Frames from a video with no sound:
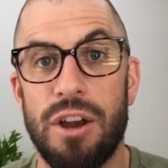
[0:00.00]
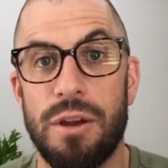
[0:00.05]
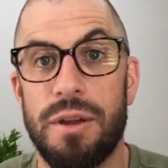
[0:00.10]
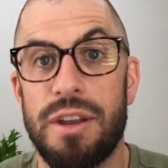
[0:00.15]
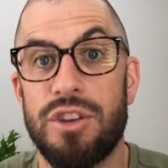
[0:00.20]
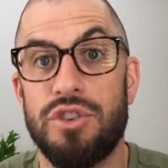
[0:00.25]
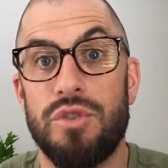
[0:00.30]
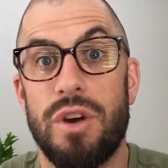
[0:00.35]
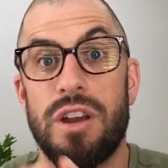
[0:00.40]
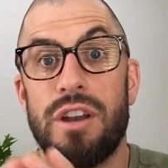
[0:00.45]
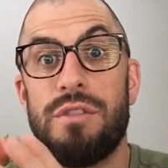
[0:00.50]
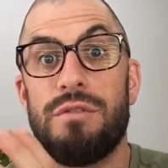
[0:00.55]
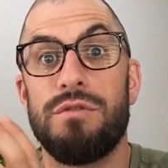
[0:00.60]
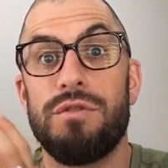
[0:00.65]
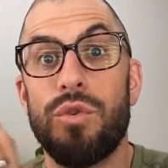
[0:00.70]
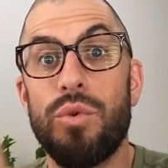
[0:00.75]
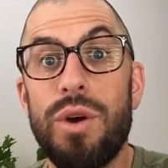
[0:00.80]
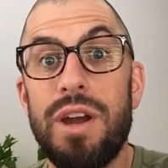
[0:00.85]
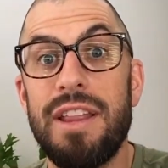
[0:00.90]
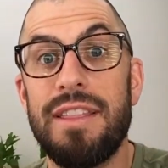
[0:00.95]
I'm going to try and
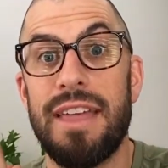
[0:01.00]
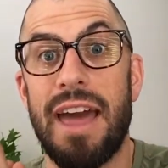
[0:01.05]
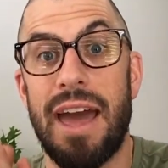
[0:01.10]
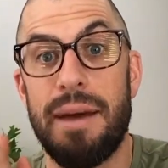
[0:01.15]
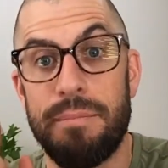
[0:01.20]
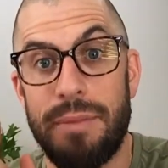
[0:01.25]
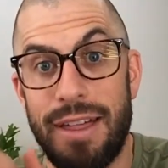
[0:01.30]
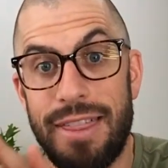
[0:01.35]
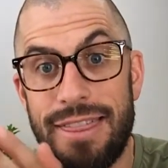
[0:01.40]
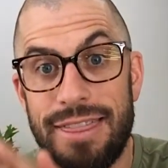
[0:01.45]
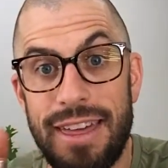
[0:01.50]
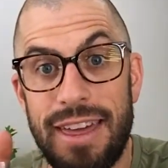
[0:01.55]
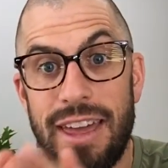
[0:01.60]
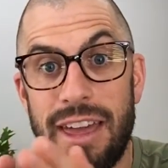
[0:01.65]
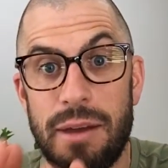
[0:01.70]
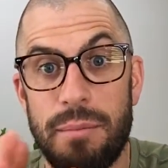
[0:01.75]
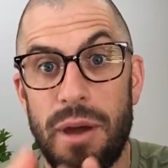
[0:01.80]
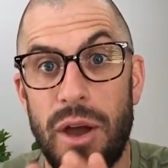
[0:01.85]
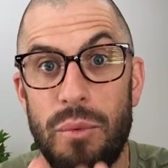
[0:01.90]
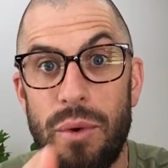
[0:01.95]
avoid that by
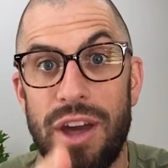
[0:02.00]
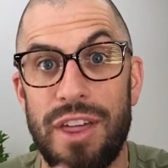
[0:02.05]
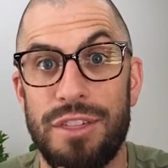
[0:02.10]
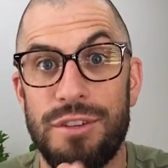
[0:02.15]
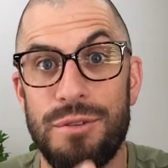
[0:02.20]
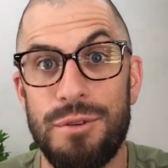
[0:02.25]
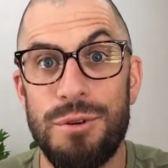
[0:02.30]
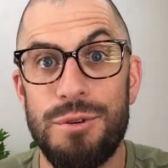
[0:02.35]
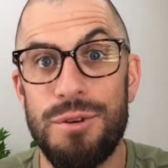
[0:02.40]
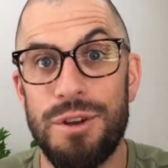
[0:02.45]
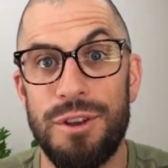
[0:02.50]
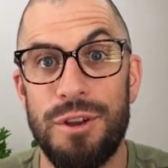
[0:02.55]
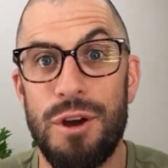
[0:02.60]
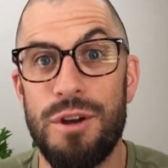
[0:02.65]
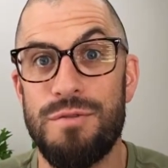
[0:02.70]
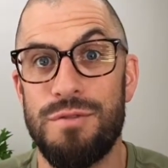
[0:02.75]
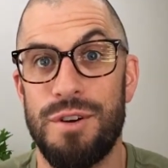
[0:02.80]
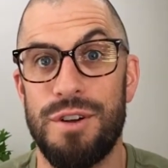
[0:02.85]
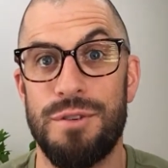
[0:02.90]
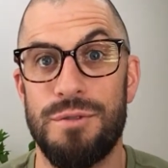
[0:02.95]
thinking my way through and
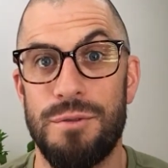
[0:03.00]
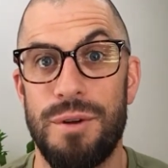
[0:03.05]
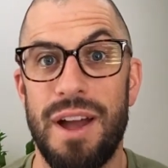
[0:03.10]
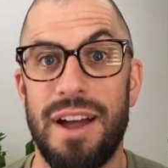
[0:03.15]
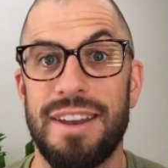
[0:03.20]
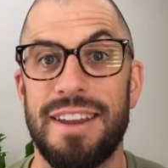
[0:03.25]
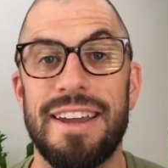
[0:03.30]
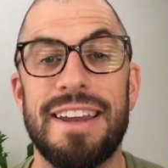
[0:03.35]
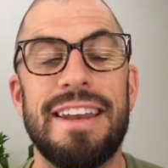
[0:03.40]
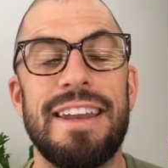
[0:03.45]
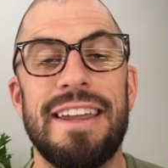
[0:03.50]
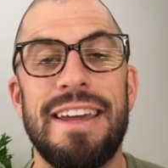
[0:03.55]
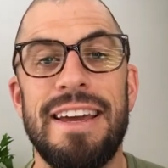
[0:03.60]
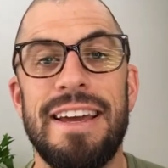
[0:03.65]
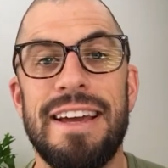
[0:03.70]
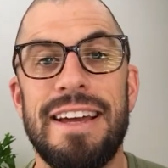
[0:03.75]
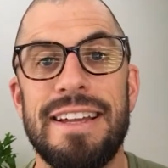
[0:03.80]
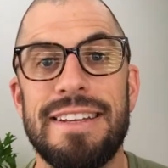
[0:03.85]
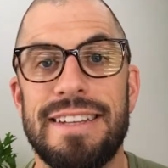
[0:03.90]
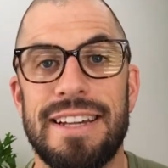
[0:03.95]
over it and around it, and
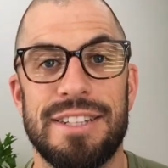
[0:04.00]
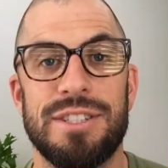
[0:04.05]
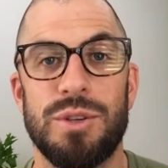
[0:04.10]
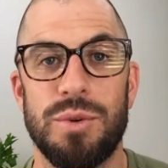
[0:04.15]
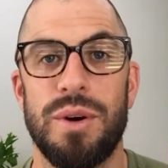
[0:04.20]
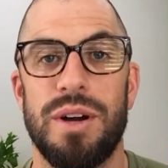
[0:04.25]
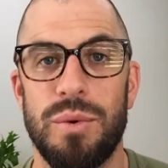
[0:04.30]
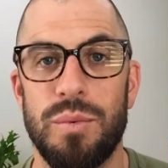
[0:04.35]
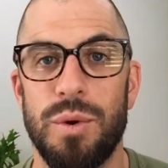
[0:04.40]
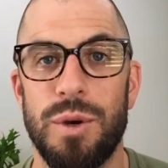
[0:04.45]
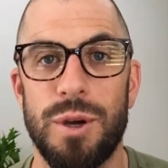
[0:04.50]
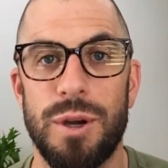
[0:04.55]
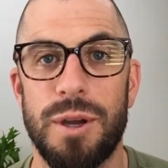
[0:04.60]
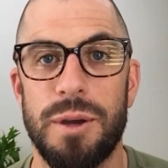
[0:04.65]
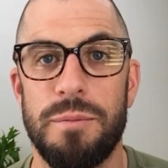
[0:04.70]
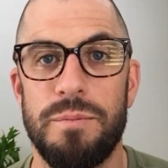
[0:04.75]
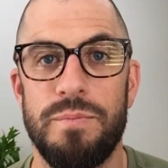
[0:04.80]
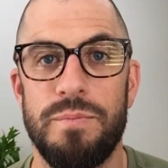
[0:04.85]
it doesn't quite work.